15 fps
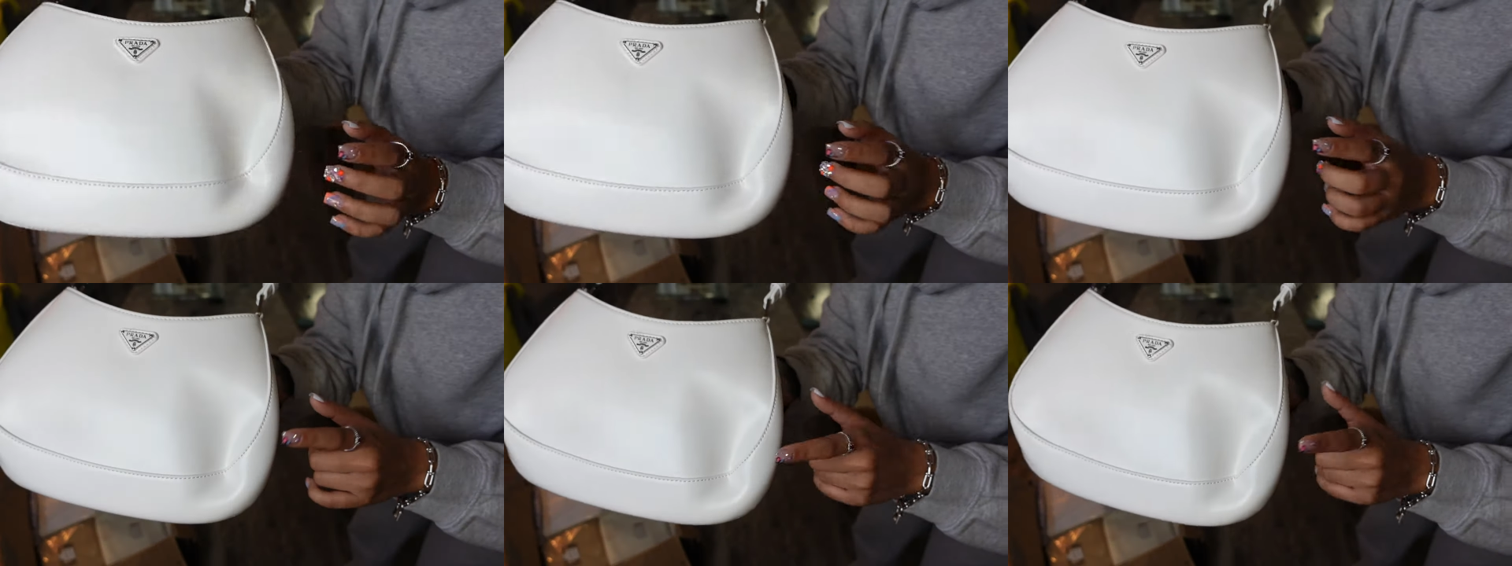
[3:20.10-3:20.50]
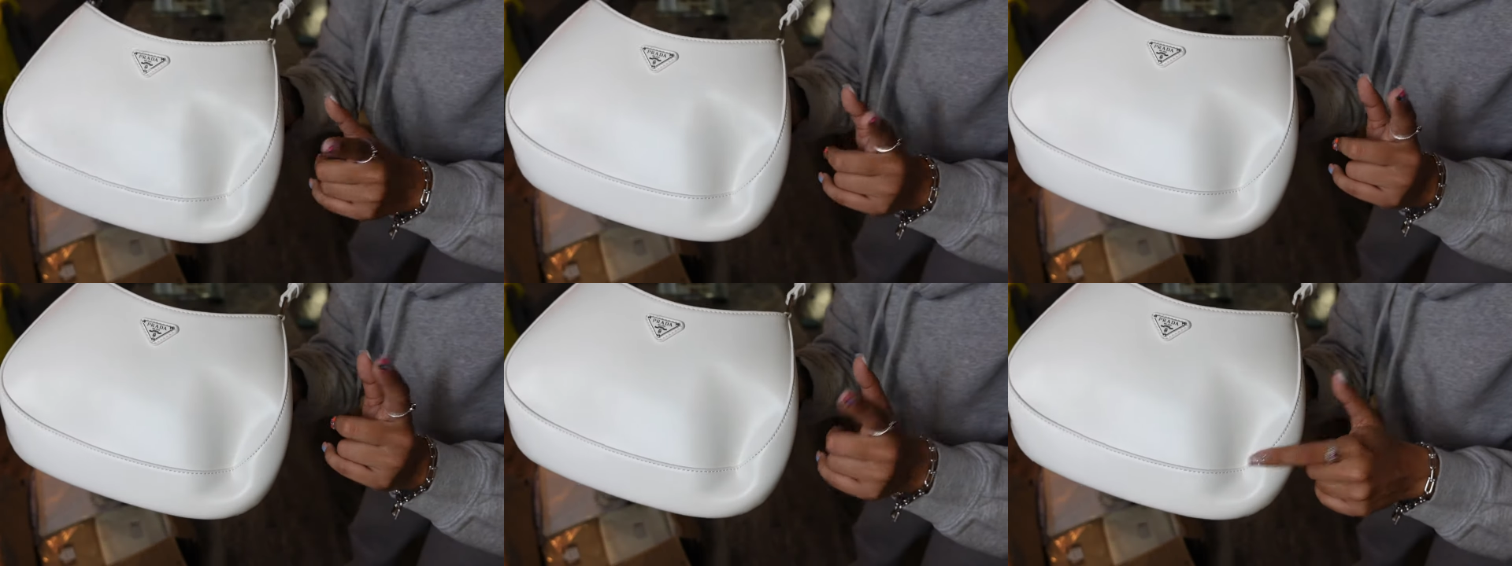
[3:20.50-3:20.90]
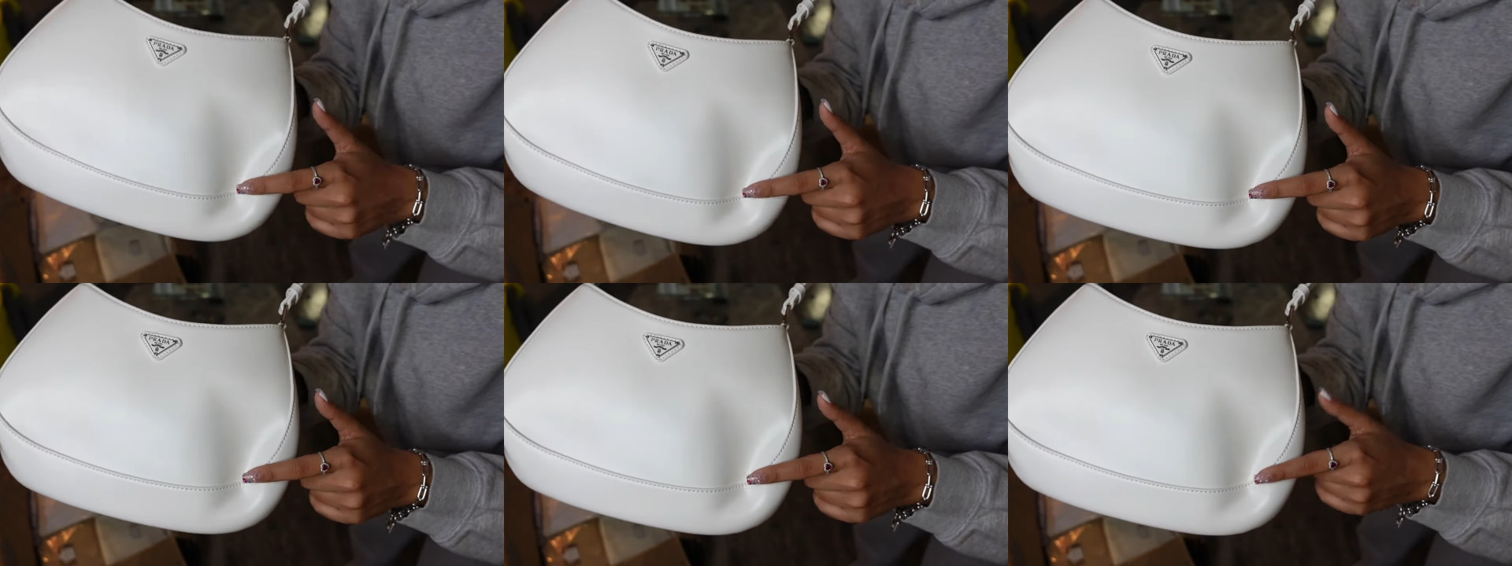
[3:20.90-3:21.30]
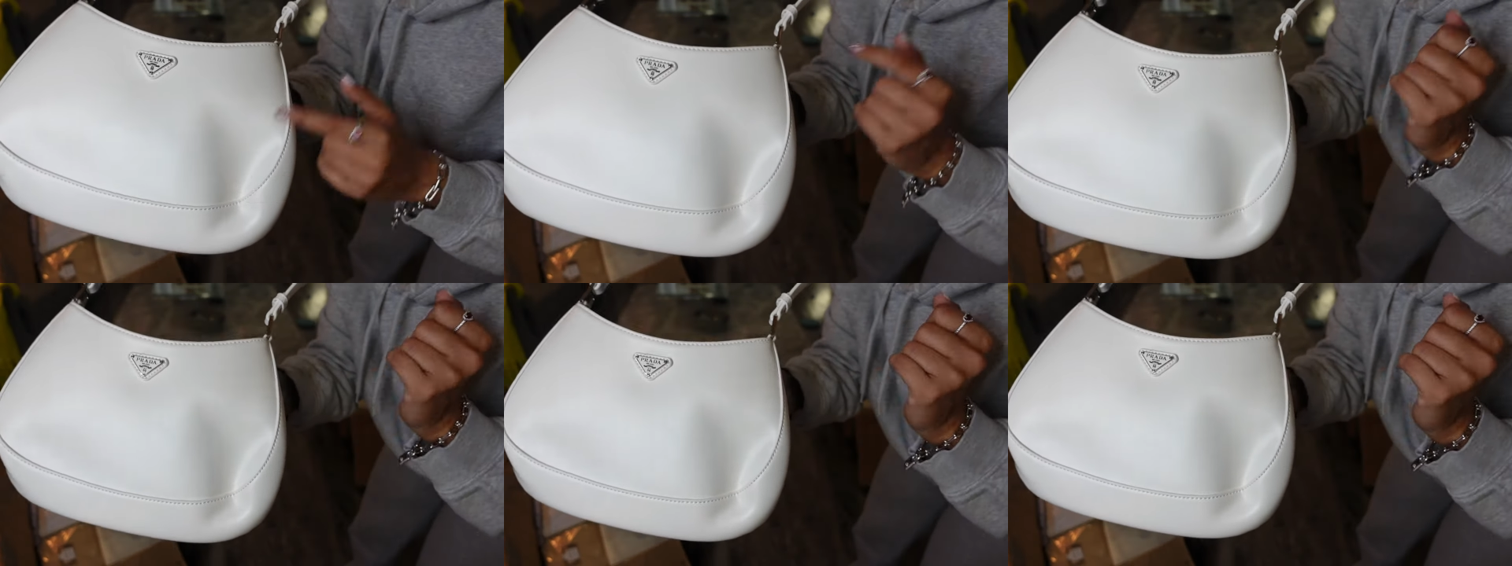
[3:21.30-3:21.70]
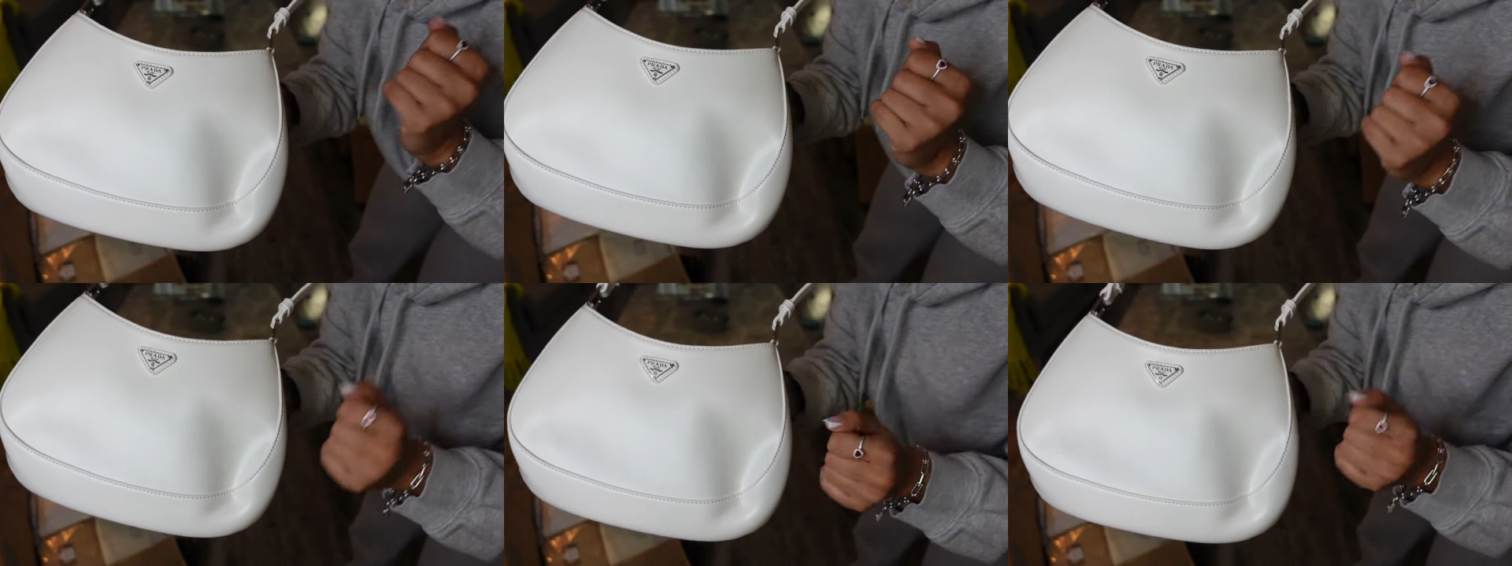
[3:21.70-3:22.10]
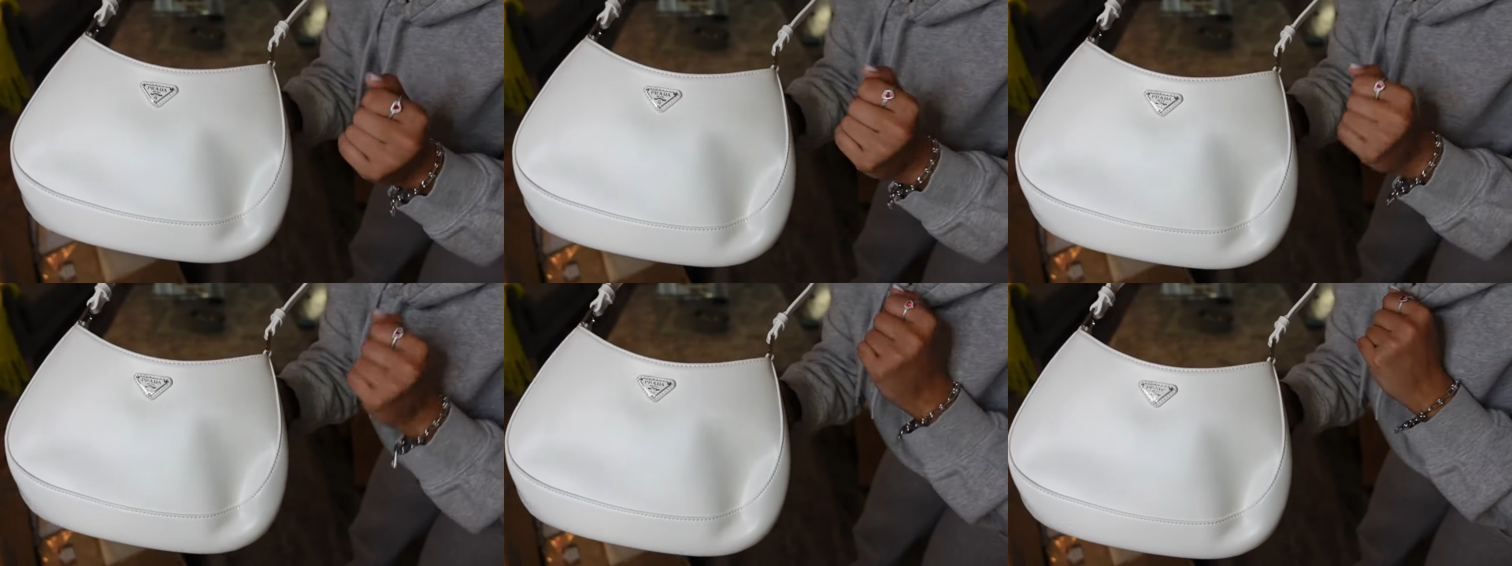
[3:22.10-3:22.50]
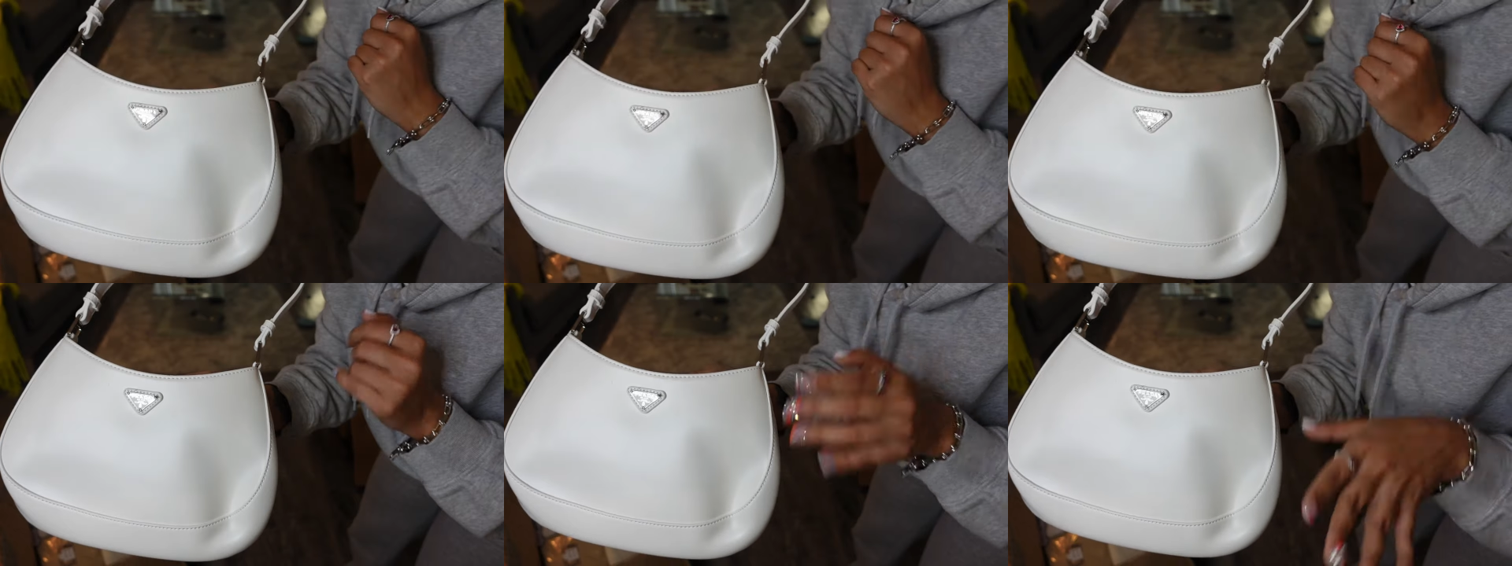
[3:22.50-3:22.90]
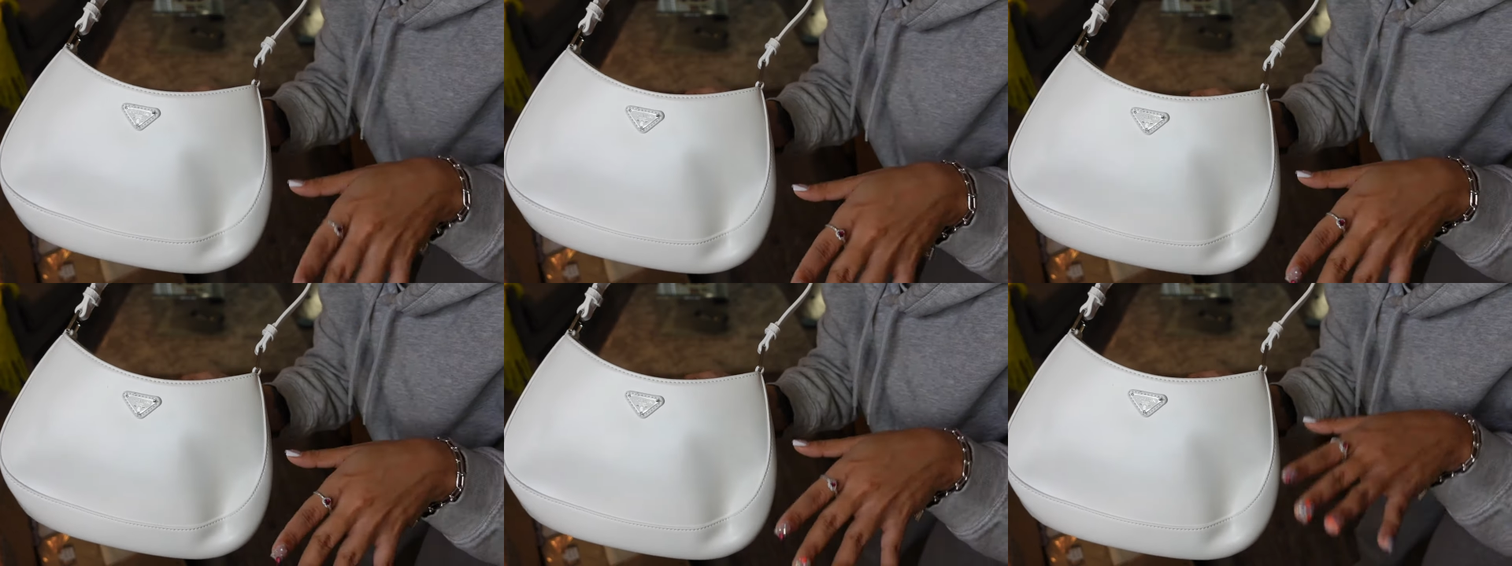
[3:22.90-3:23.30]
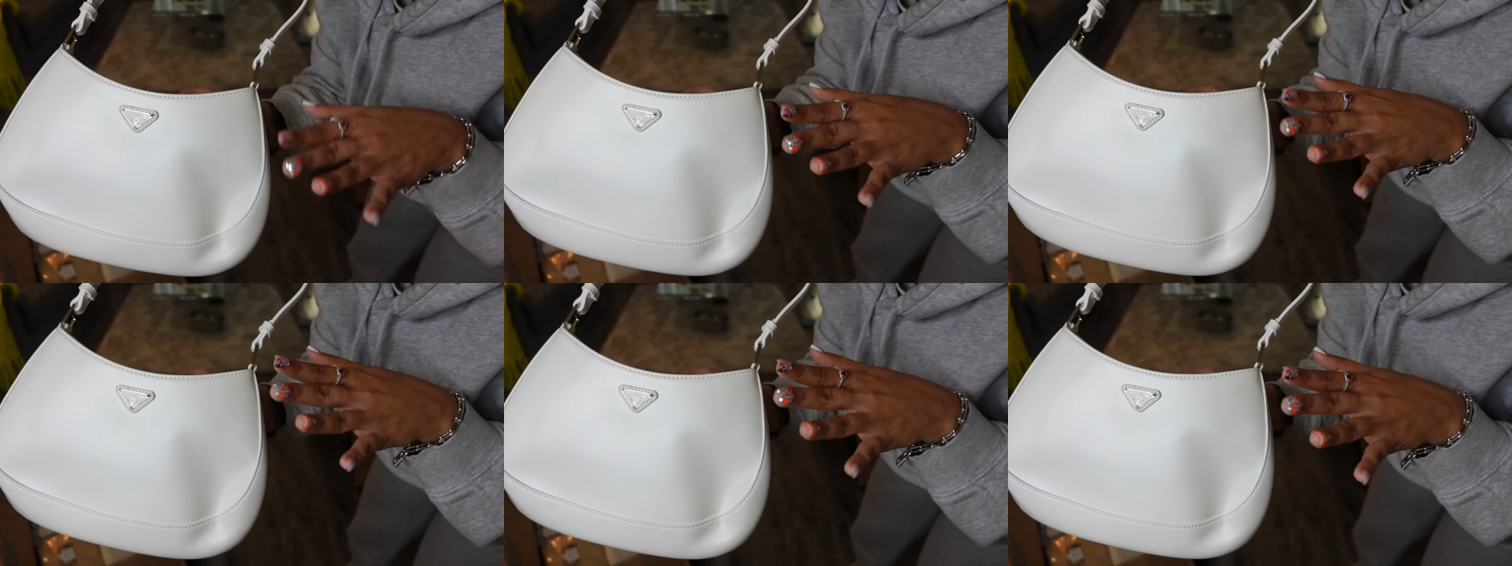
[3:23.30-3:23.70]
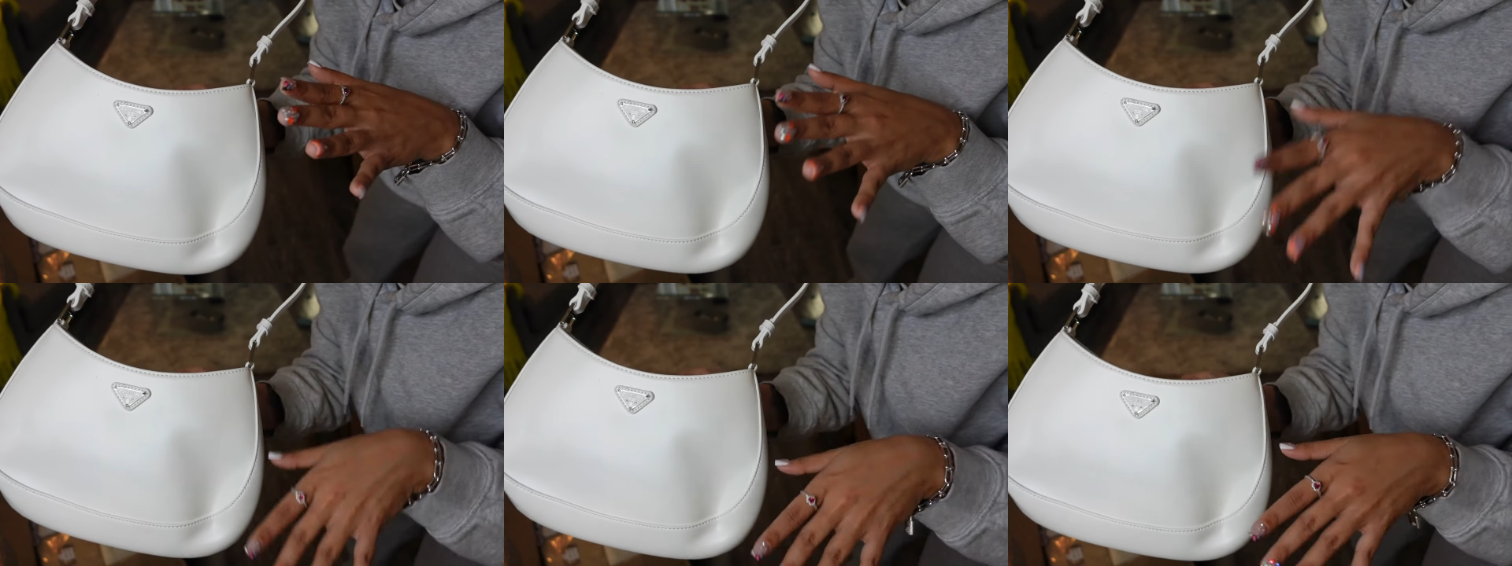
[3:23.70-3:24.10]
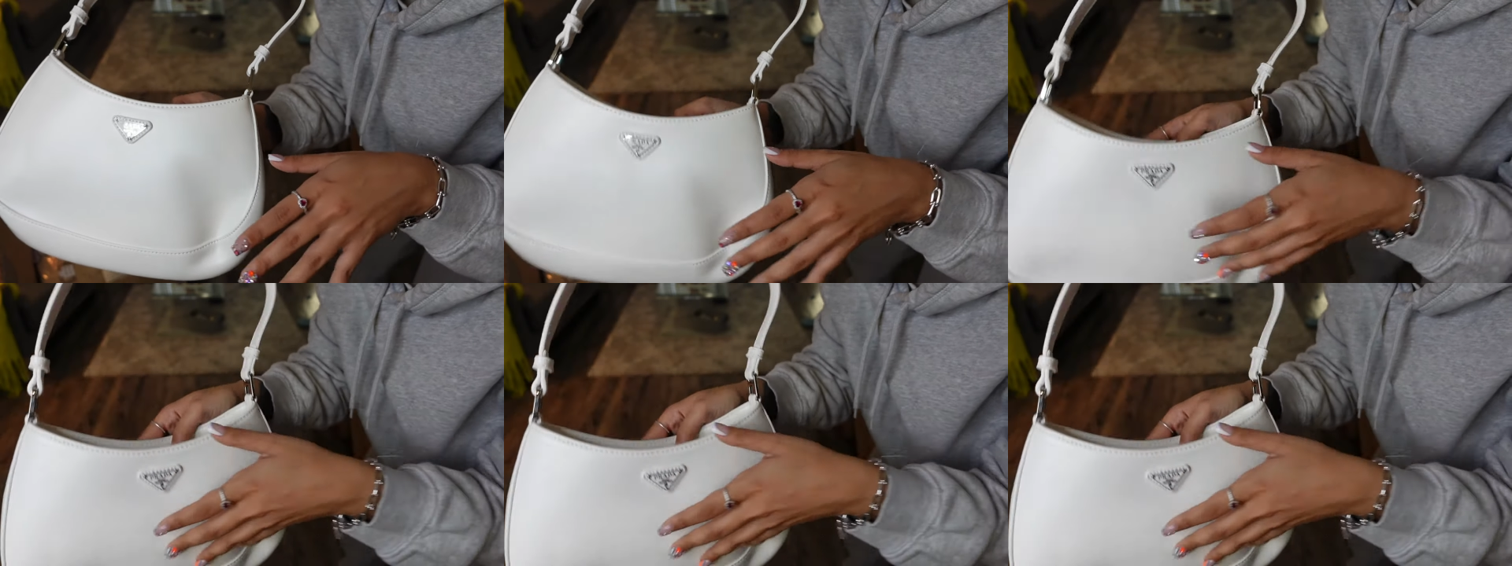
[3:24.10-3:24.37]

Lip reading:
Nobody's mouth can be seen.